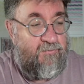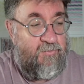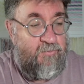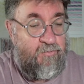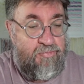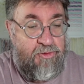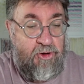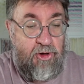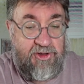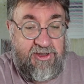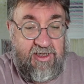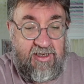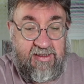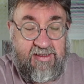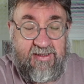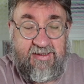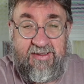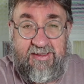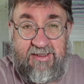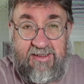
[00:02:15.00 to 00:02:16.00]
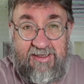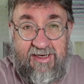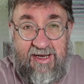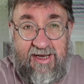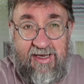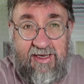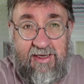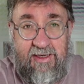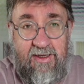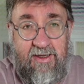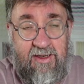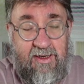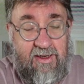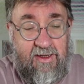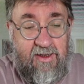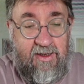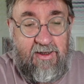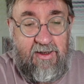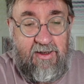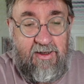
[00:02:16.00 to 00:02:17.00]
project today,
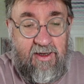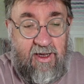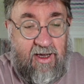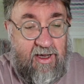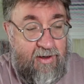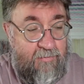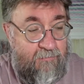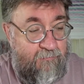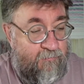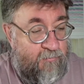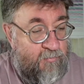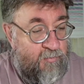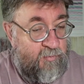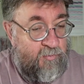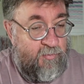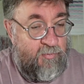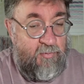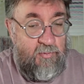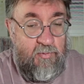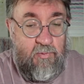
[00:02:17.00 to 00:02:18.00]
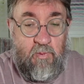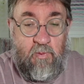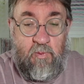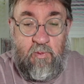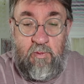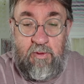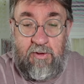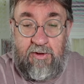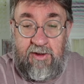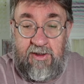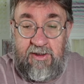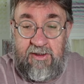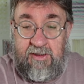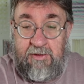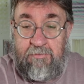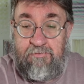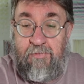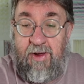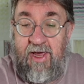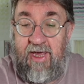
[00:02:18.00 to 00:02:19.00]
we're going to
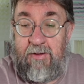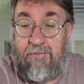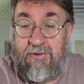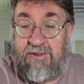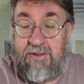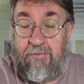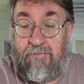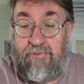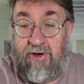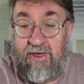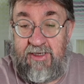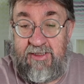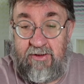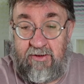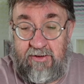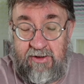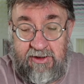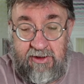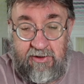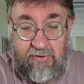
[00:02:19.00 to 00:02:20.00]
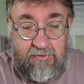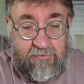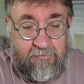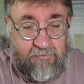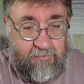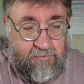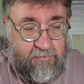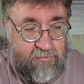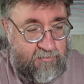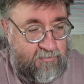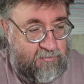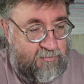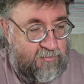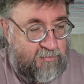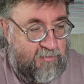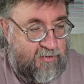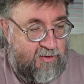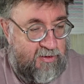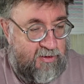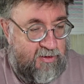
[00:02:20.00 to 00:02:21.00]
need paper to print onto,
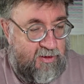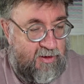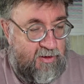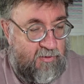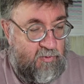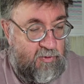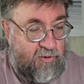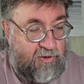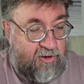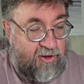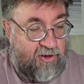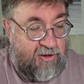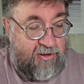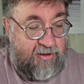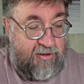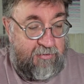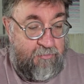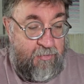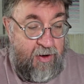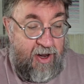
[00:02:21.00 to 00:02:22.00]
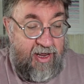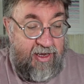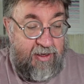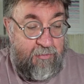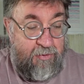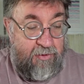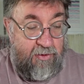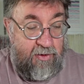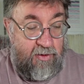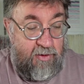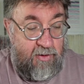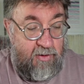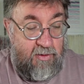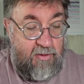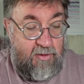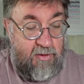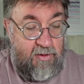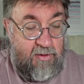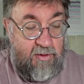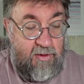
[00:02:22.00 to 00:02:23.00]
we're going to need paper
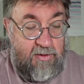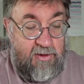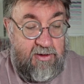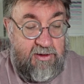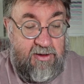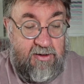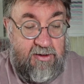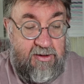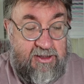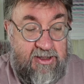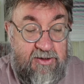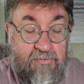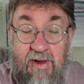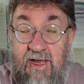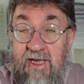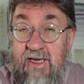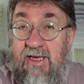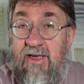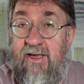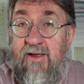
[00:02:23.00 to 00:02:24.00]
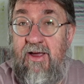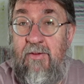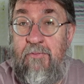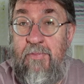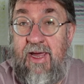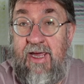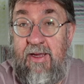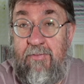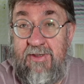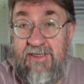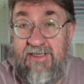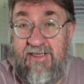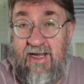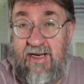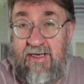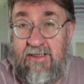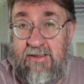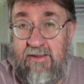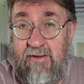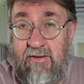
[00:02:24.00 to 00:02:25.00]
to make a paper
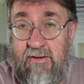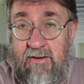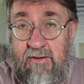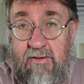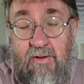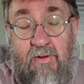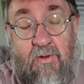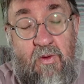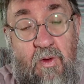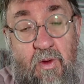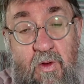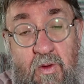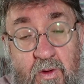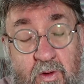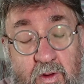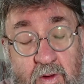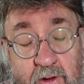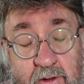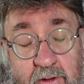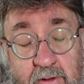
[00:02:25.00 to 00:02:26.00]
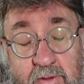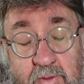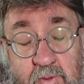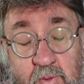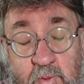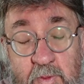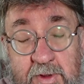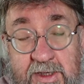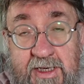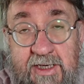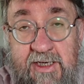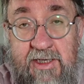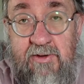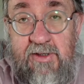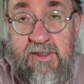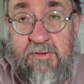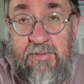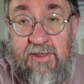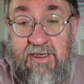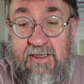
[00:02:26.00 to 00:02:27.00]
stencil, or we can use
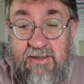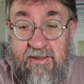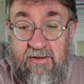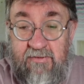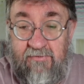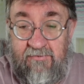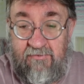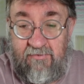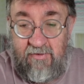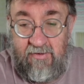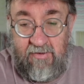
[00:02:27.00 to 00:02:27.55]
a piece of